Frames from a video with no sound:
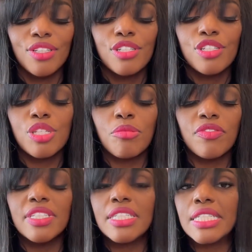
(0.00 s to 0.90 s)
Some
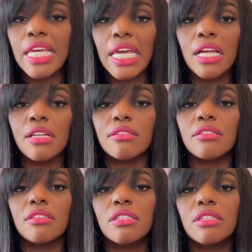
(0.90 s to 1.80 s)
of it is
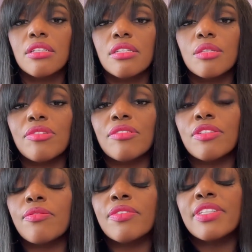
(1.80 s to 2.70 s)
health. Some
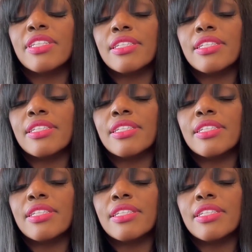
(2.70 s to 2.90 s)
of it